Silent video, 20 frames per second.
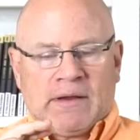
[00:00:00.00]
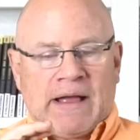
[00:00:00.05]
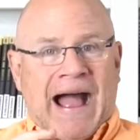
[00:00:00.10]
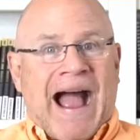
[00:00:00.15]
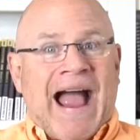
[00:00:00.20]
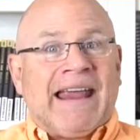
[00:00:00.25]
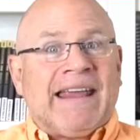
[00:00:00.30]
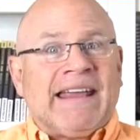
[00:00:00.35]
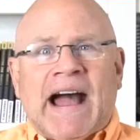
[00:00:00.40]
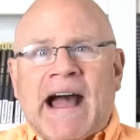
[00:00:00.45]

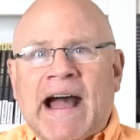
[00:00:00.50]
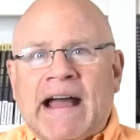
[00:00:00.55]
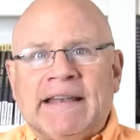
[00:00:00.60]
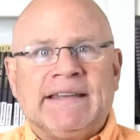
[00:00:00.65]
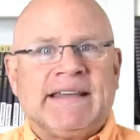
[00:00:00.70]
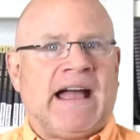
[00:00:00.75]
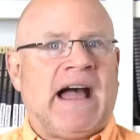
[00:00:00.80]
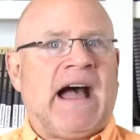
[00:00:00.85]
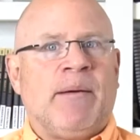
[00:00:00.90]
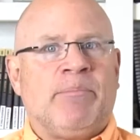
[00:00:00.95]

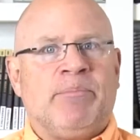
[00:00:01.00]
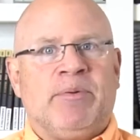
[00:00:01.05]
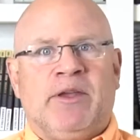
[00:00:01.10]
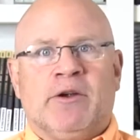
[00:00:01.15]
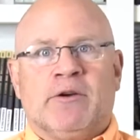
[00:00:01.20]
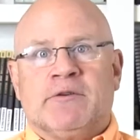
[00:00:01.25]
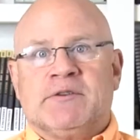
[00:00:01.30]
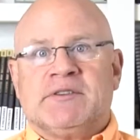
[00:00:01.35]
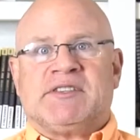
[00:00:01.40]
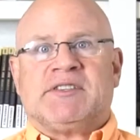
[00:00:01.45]
Icon
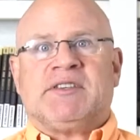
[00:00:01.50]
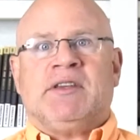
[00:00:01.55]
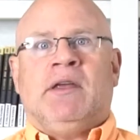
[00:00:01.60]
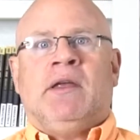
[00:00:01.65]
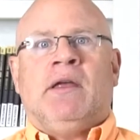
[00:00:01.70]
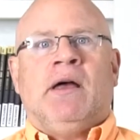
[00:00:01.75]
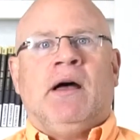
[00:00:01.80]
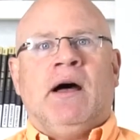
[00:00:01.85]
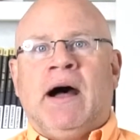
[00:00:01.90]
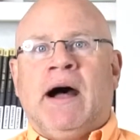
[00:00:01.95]
copiers,
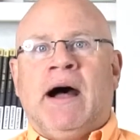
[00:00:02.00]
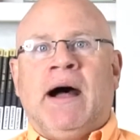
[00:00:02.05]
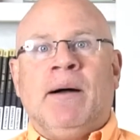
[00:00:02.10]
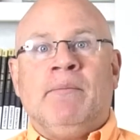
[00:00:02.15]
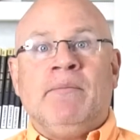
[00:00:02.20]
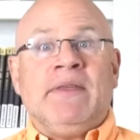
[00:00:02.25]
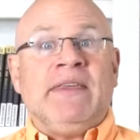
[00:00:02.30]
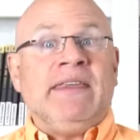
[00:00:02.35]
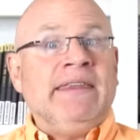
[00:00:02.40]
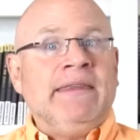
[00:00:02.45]

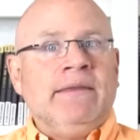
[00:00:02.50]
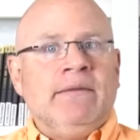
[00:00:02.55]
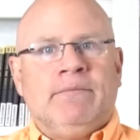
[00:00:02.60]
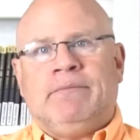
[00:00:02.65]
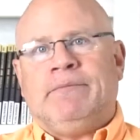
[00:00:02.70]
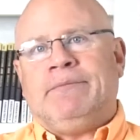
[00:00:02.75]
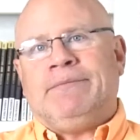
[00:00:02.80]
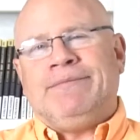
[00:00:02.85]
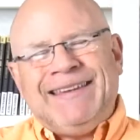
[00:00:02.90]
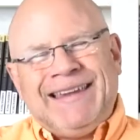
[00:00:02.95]

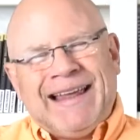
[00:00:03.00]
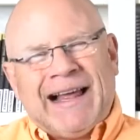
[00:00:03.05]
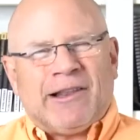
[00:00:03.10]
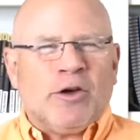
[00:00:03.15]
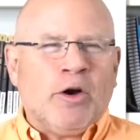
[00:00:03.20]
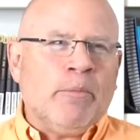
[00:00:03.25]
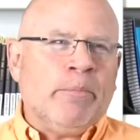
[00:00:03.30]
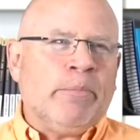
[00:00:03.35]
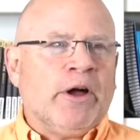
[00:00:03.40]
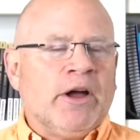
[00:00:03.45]

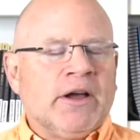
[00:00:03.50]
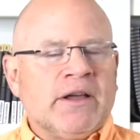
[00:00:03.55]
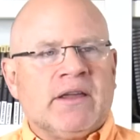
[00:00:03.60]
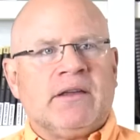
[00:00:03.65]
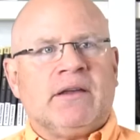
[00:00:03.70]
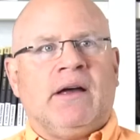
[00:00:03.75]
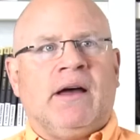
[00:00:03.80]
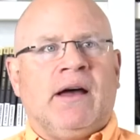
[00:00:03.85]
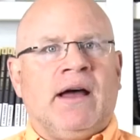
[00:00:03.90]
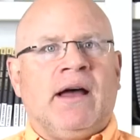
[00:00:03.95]
Yellow
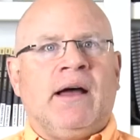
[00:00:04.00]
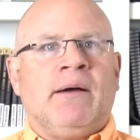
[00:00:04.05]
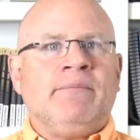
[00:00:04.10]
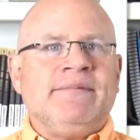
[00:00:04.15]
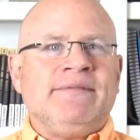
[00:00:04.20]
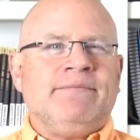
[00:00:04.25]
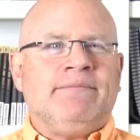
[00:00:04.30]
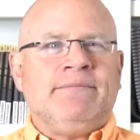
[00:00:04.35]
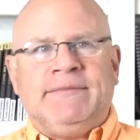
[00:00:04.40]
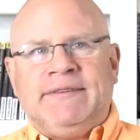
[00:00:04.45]
Book,
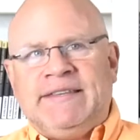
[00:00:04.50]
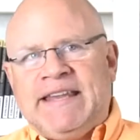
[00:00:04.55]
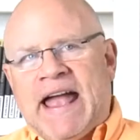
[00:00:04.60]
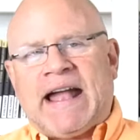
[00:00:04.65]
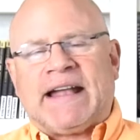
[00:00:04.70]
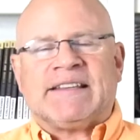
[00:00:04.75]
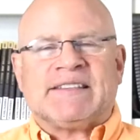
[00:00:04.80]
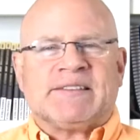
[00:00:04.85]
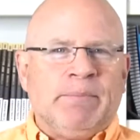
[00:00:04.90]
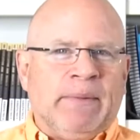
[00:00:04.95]

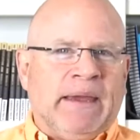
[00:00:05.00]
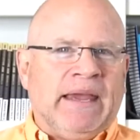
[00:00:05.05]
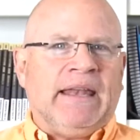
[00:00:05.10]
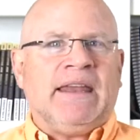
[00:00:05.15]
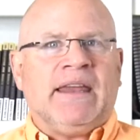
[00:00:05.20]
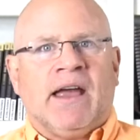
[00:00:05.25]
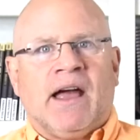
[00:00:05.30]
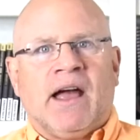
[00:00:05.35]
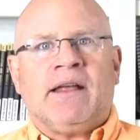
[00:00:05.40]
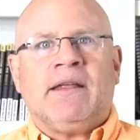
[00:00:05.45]
Dex
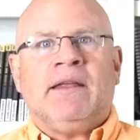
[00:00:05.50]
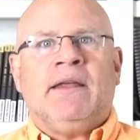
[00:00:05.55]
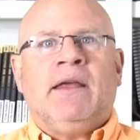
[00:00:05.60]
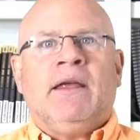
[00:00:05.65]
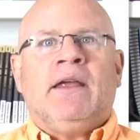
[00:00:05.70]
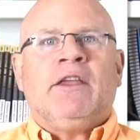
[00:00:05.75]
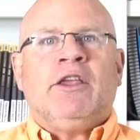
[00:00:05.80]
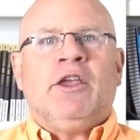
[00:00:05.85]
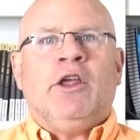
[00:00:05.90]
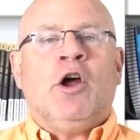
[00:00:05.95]
Media,
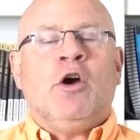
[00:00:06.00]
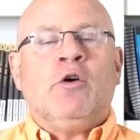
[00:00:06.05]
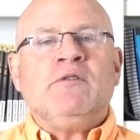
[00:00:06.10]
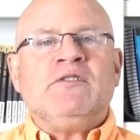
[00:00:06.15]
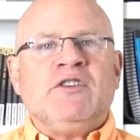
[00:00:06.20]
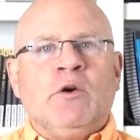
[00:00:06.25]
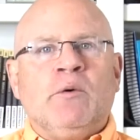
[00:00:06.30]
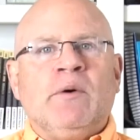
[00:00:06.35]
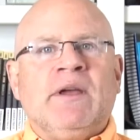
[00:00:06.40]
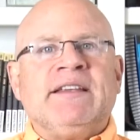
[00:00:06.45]

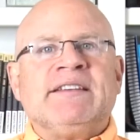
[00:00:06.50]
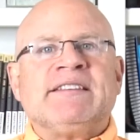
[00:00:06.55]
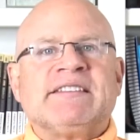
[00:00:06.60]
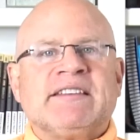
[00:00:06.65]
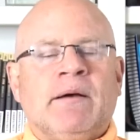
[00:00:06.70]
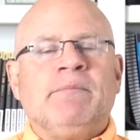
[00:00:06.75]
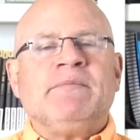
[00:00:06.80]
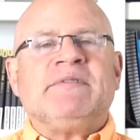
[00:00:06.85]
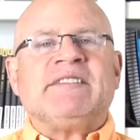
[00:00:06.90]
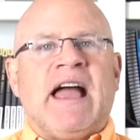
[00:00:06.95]
doing
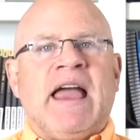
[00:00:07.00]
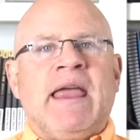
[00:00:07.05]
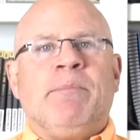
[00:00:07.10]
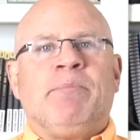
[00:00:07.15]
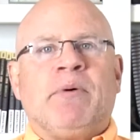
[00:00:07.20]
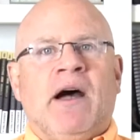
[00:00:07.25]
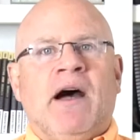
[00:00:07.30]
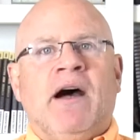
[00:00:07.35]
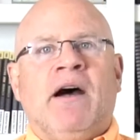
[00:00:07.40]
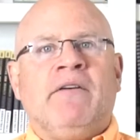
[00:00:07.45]
some
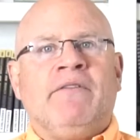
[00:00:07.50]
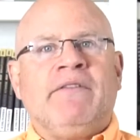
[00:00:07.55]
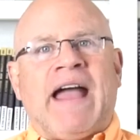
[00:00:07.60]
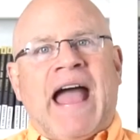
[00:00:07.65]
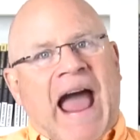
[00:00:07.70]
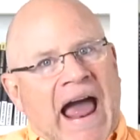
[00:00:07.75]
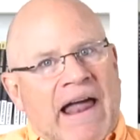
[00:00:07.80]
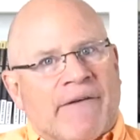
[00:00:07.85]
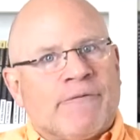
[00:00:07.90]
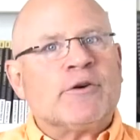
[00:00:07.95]
type of
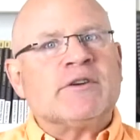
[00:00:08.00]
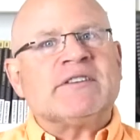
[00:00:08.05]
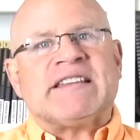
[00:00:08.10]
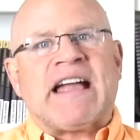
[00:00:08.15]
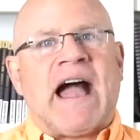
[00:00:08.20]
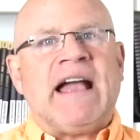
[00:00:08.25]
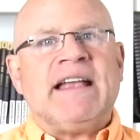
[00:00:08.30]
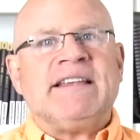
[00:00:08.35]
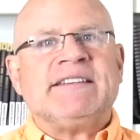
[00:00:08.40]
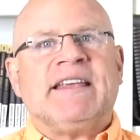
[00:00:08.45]

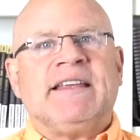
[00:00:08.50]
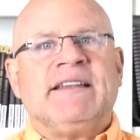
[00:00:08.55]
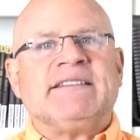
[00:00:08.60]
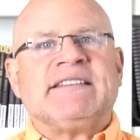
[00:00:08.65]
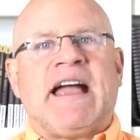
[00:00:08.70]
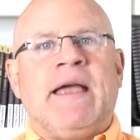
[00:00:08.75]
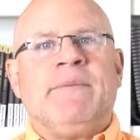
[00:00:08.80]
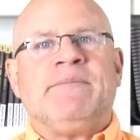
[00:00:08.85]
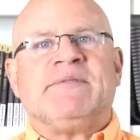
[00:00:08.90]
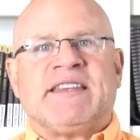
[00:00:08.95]
advertising
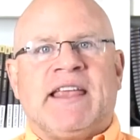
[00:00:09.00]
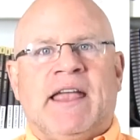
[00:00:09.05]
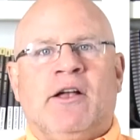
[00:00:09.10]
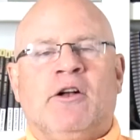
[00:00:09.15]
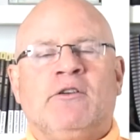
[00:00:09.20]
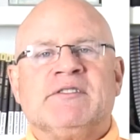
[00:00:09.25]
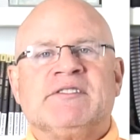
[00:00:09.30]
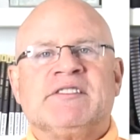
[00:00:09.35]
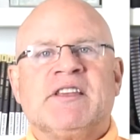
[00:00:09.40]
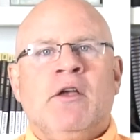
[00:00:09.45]
type
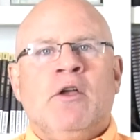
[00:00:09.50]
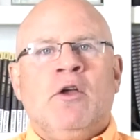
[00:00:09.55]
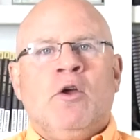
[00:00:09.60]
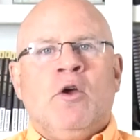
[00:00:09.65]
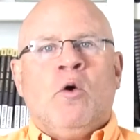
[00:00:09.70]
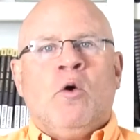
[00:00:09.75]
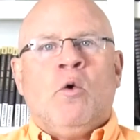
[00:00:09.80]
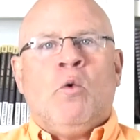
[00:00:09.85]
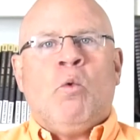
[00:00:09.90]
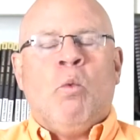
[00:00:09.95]
sales.
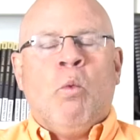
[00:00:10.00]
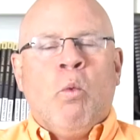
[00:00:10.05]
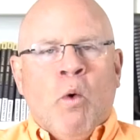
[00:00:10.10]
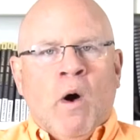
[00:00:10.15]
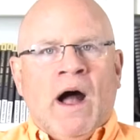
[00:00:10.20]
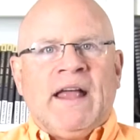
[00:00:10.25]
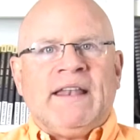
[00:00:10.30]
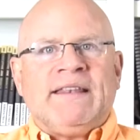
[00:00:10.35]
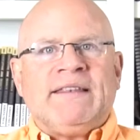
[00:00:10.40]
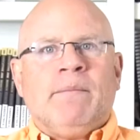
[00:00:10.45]

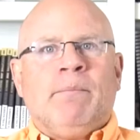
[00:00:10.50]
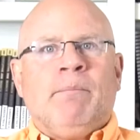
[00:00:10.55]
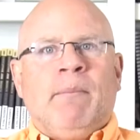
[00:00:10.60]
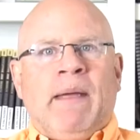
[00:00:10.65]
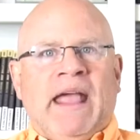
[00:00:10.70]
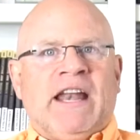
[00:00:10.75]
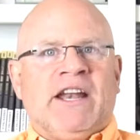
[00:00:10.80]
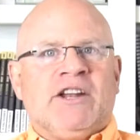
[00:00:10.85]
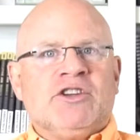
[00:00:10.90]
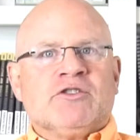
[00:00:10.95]
What
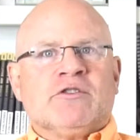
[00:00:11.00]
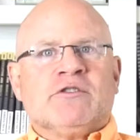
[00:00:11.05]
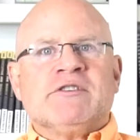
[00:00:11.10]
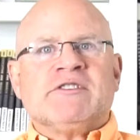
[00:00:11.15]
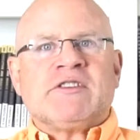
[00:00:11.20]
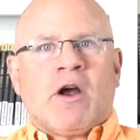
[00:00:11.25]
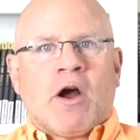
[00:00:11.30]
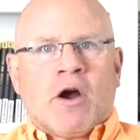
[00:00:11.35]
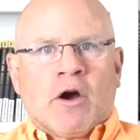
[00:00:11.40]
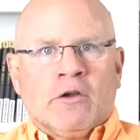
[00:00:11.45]

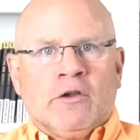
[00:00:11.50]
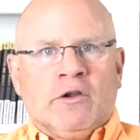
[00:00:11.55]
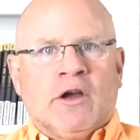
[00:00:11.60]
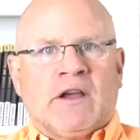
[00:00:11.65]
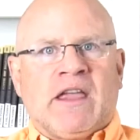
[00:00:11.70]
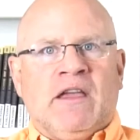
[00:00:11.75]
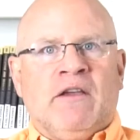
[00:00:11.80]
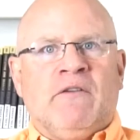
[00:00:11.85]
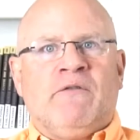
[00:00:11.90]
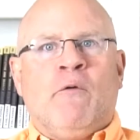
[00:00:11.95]
managers are
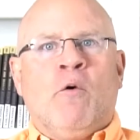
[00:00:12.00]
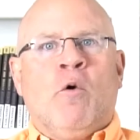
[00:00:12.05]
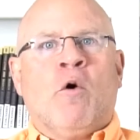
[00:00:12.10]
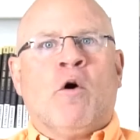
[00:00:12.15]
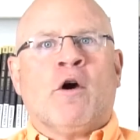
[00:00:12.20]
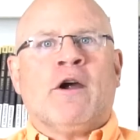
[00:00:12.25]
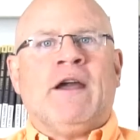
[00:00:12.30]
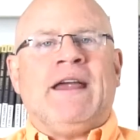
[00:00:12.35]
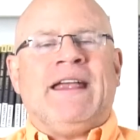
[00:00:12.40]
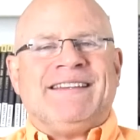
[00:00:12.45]
looking
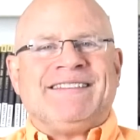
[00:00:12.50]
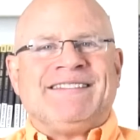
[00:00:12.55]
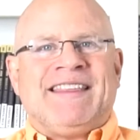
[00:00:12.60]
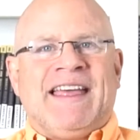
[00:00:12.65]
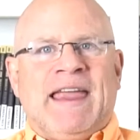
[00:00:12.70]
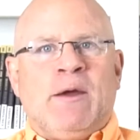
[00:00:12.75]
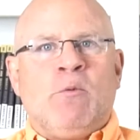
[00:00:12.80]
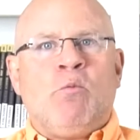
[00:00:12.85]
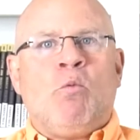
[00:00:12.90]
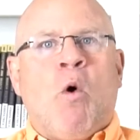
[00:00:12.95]
for is
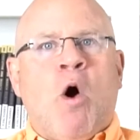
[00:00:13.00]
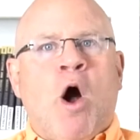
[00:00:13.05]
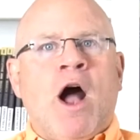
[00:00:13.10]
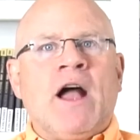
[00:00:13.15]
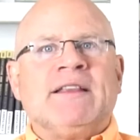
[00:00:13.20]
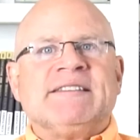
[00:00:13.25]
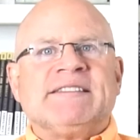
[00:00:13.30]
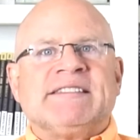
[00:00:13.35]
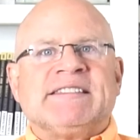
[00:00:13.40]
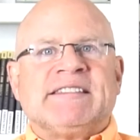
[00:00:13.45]
they
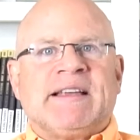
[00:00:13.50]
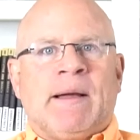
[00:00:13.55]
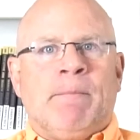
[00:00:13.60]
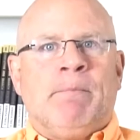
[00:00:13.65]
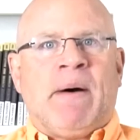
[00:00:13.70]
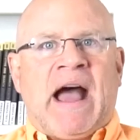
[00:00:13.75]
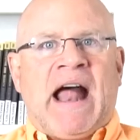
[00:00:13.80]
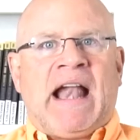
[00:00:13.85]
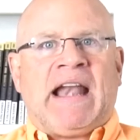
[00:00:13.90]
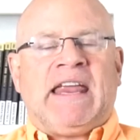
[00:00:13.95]
want
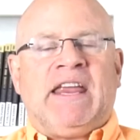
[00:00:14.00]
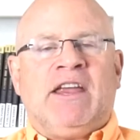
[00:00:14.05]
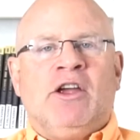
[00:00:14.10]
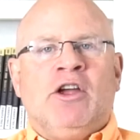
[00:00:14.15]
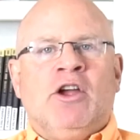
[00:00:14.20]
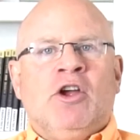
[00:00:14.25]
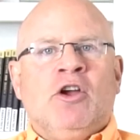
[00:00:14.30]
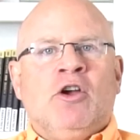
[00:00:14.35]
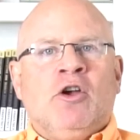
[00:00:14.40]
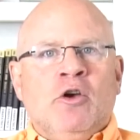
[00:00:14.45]
somebody
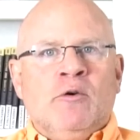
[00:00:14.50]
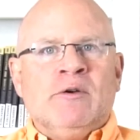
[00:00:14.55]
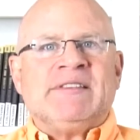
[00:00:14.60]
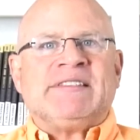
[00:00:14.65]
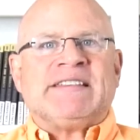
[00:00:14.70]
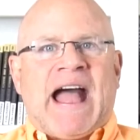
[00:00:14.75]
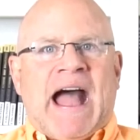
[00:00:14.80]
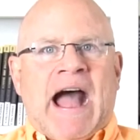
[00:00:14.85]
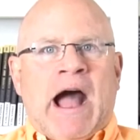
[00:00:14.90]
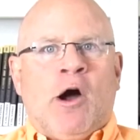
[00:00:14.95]
who
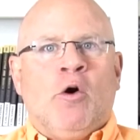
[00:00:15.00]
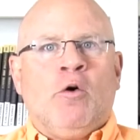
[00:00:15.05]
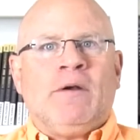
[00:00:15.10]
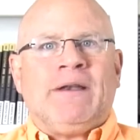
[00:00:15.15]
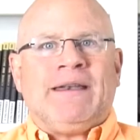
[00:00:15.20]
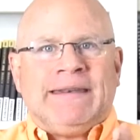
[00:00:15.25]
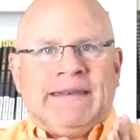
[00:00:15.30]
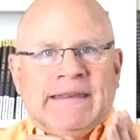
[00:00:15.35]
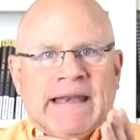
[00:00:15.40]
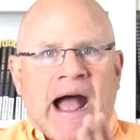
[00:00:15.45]
is
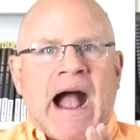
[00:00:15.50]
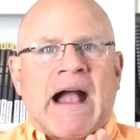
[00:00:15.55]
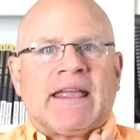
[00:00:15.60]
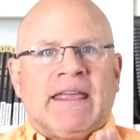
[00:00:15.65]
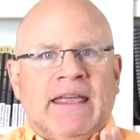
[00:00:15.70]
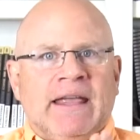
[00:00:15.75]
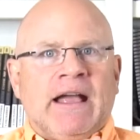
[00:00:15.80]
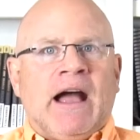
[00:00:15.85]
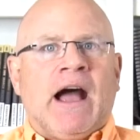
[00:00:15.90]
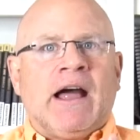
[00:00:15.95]
out
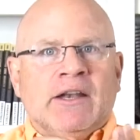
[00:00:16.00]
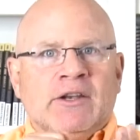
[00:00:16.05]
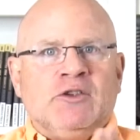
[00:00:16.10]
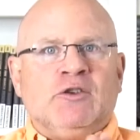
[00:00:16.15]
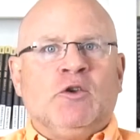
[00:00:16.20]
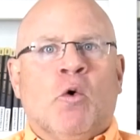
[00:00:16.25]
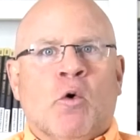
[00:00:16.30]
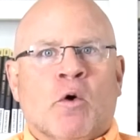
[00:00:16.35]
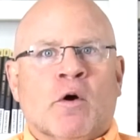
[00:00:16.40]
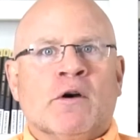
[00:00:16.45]
knocking on
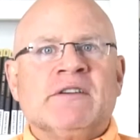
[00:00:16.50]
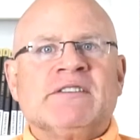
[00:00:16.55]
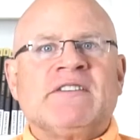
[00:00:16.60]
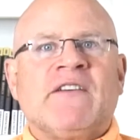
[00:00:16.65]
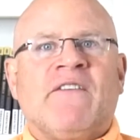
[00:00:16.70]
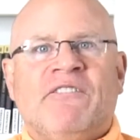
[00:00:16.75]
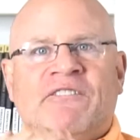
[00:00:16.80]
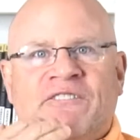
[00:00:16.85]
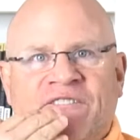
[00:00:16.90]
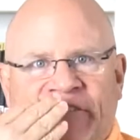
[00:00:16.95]
doors
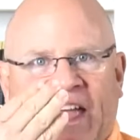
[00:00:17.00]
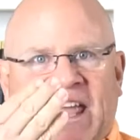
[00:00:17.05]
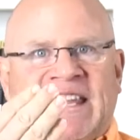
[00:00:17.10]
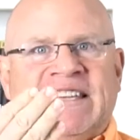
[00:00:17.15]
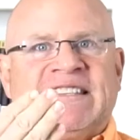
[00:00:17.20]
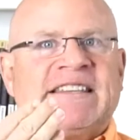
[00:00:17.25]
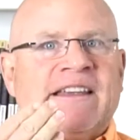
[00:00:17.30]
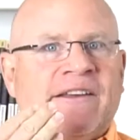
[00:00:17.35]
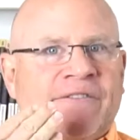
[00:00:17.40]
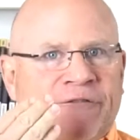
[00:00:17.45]

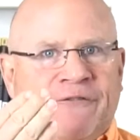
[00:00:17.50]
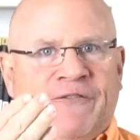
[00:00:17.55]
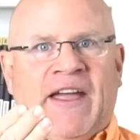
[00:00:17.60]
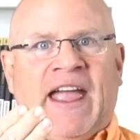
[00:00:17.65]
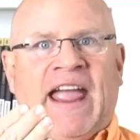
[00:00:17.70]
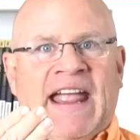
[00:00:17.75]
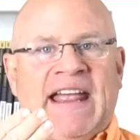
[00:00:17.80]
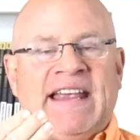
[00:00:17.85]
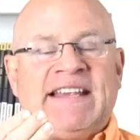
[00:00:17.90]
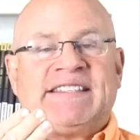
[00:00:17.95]
face to
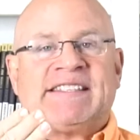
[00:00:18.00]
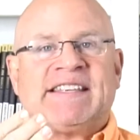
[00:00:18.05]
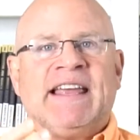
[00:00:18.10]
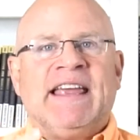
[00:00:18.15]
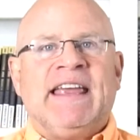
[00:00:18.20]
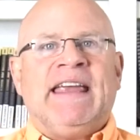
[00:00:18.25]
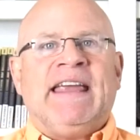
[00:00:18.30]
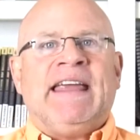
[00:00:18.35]
face,